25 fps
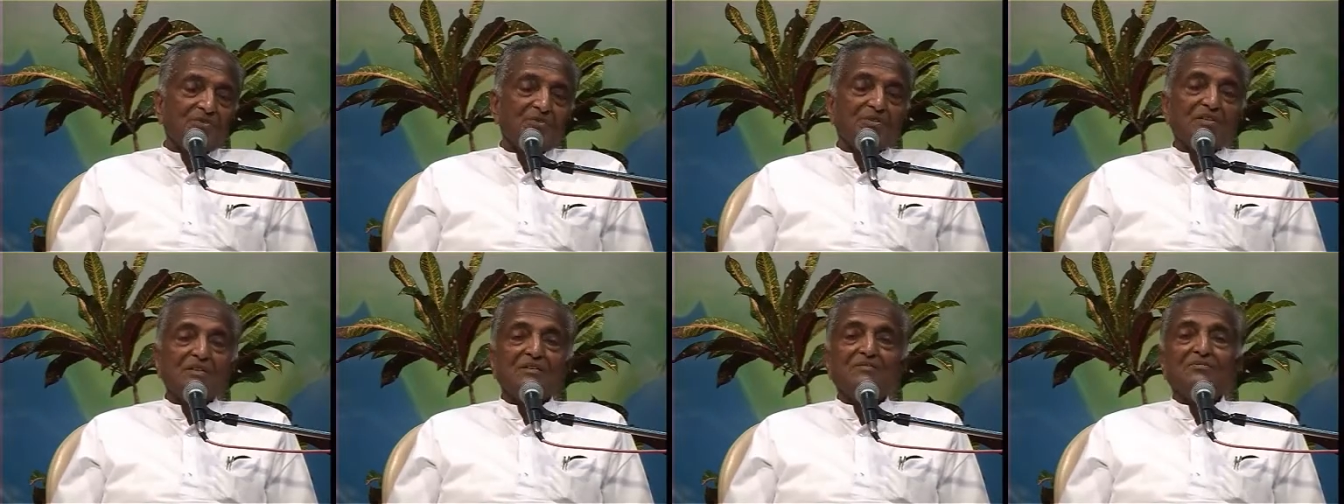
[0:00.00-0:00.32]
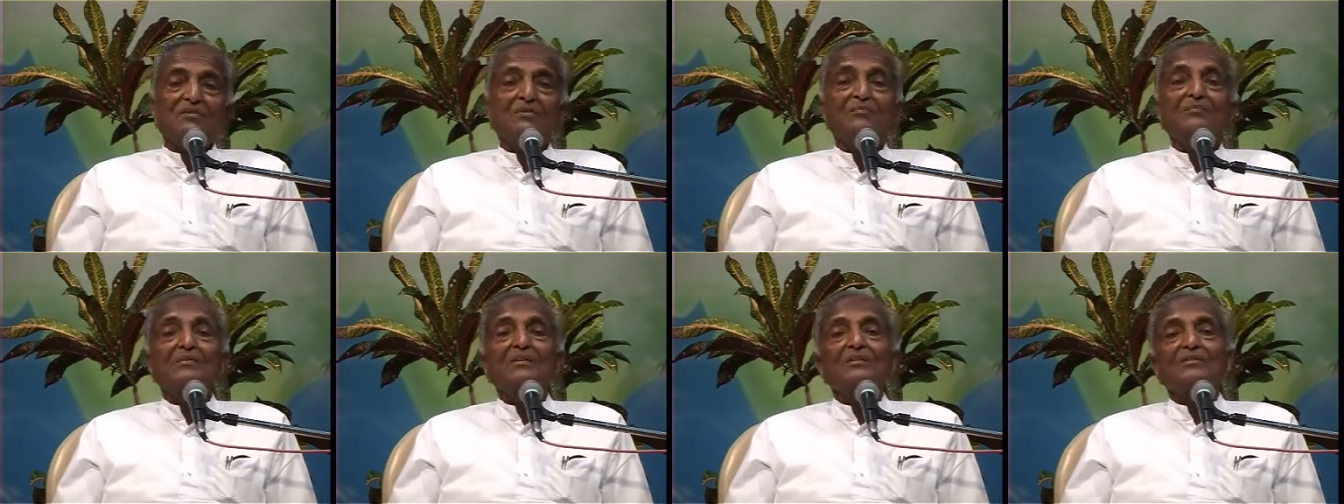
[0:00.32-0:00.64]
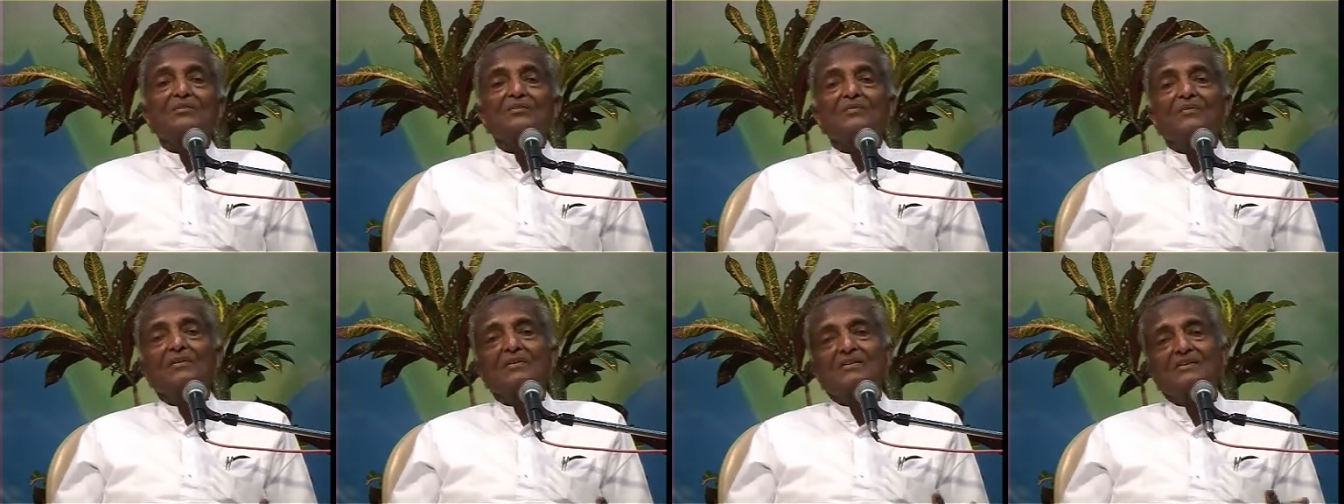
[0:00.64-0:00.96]
So this Brahma
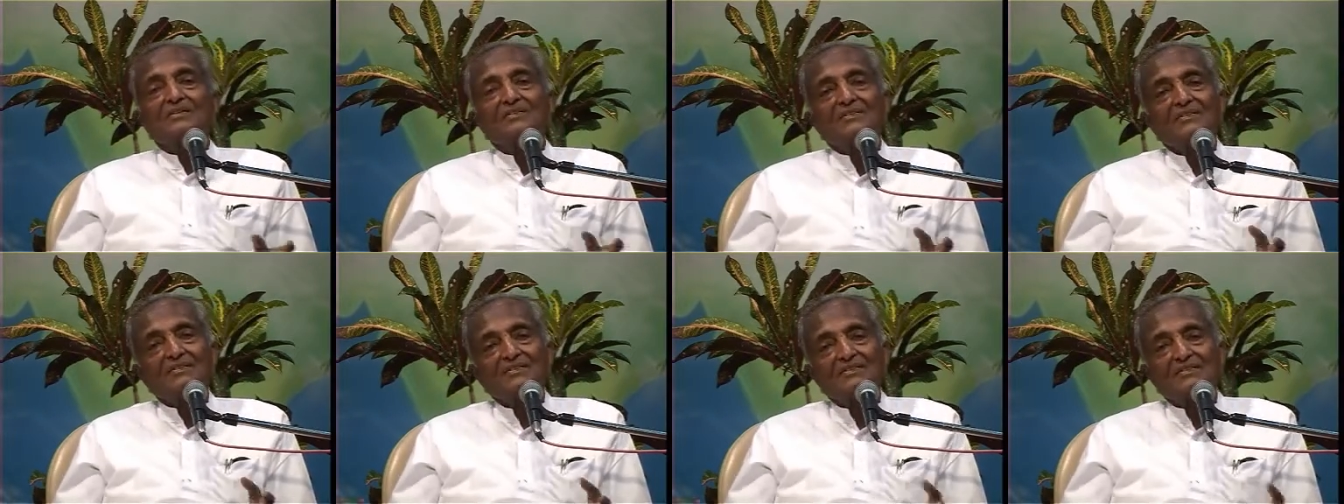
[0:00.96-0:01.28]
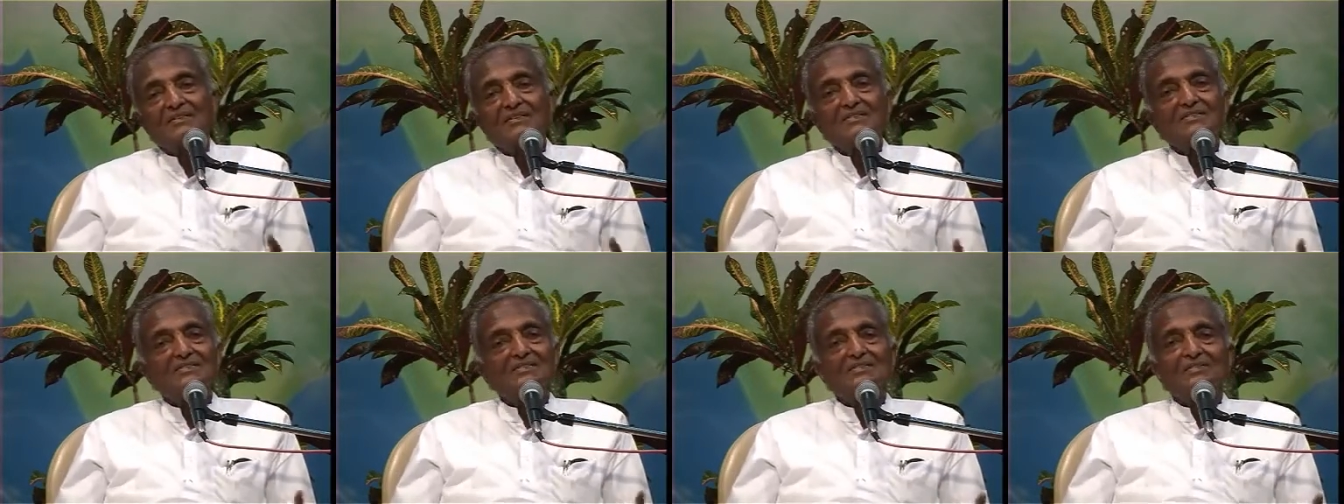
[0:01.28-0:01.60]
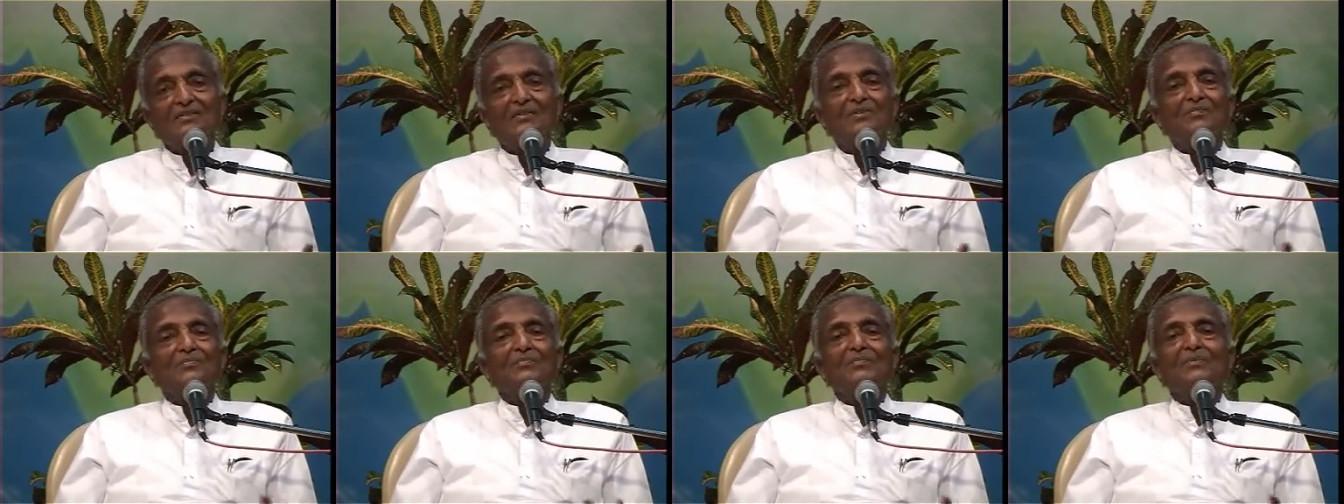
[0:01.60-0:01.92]
Kumaris is
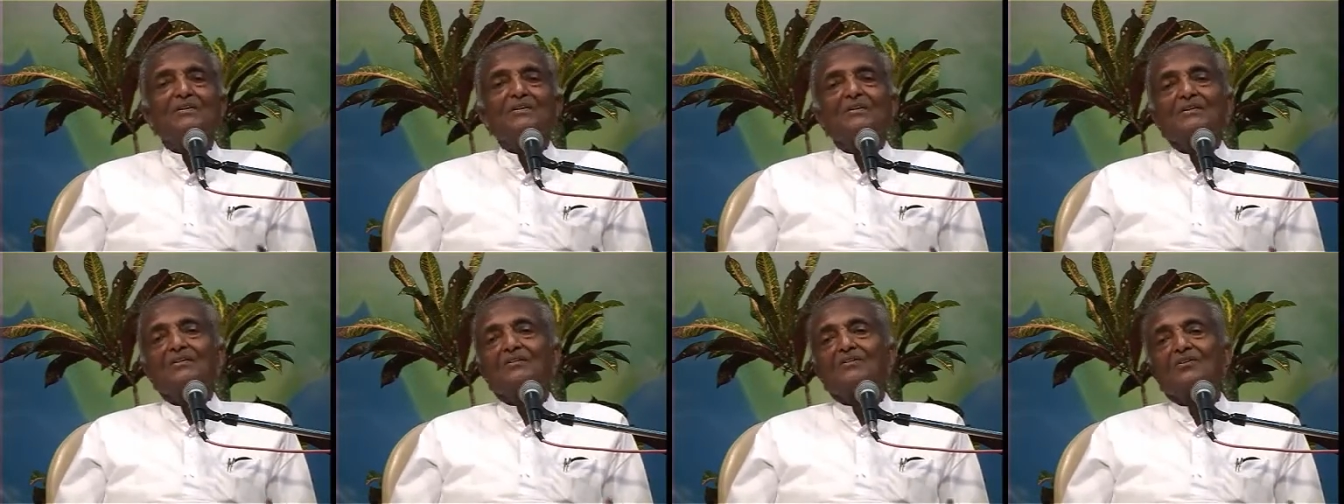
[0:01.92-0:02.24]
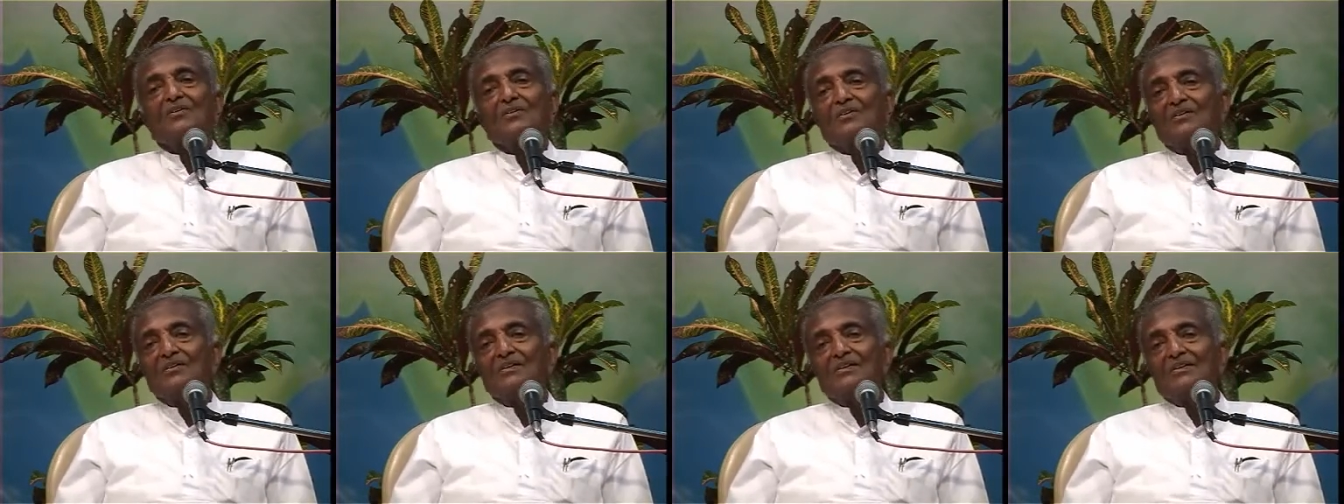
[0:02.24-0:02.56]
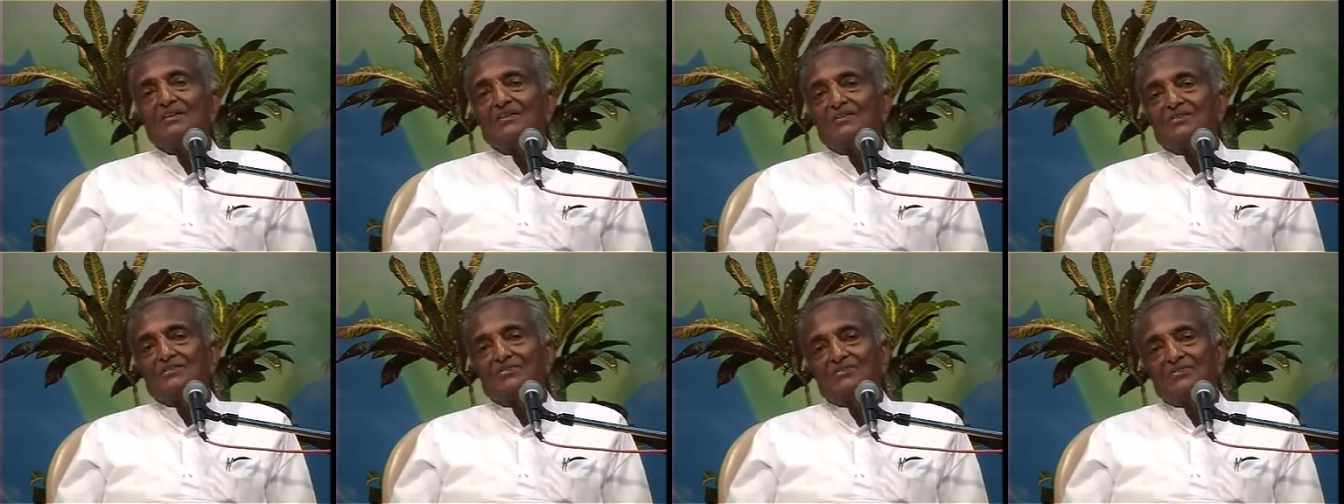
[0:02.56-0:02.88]
just not mere an
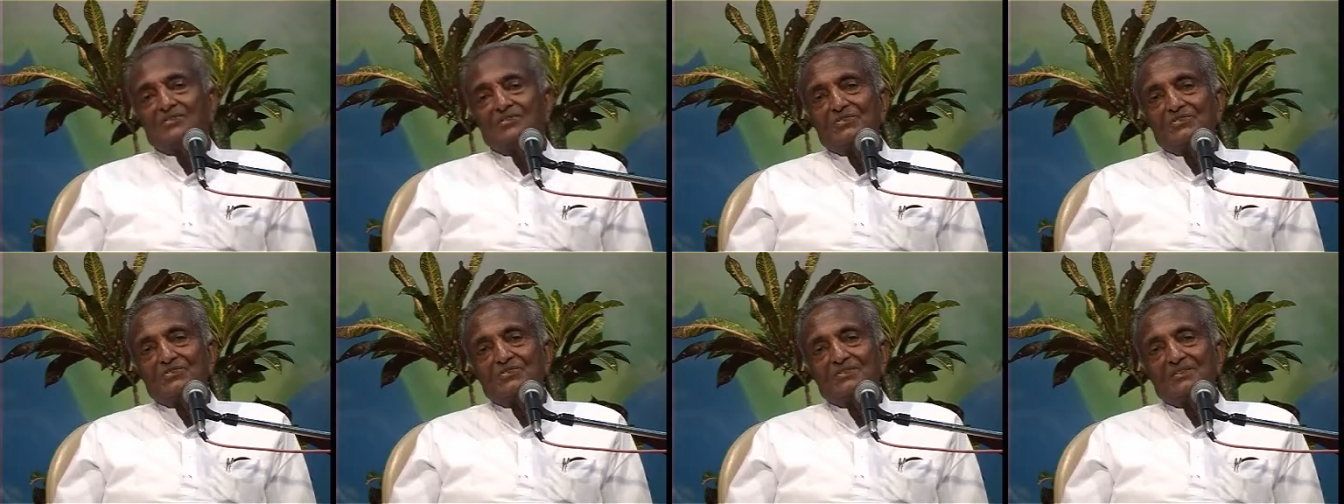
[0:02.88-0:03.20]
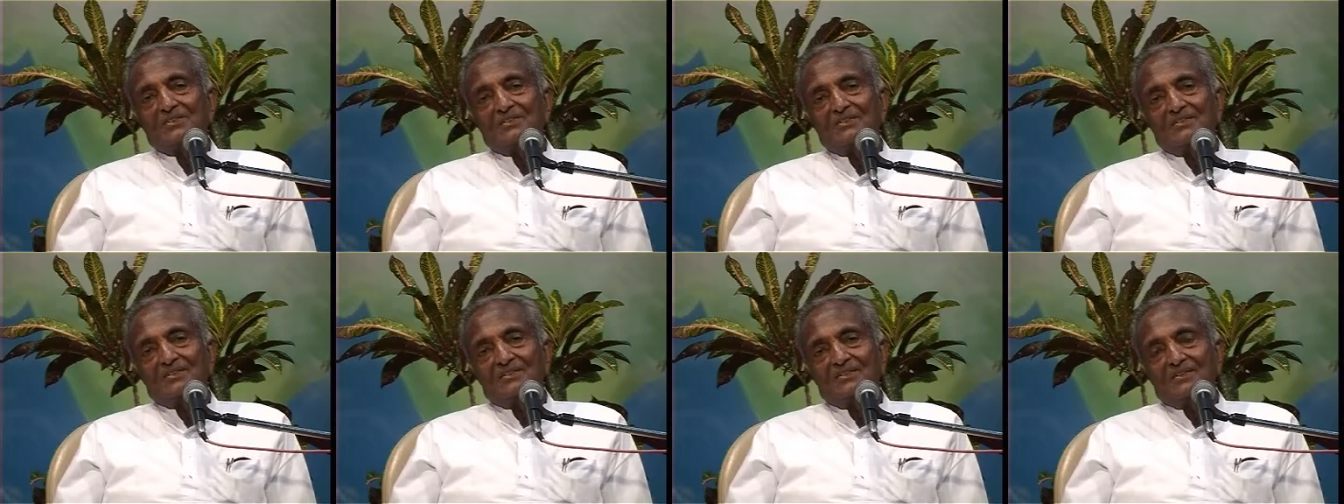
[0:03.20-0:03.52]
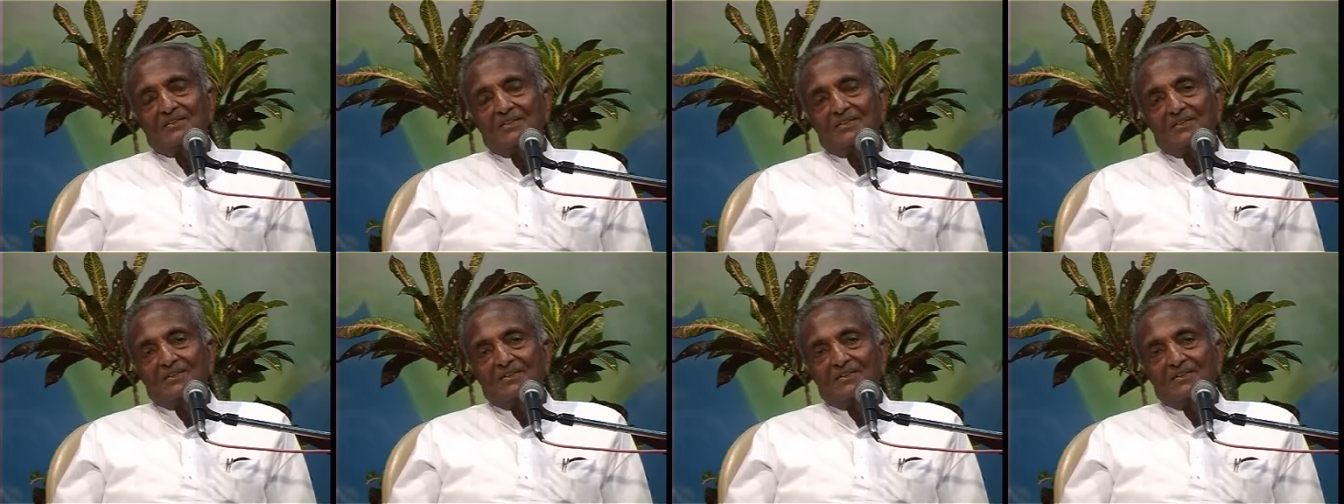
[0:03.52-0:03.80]
ordinary institution,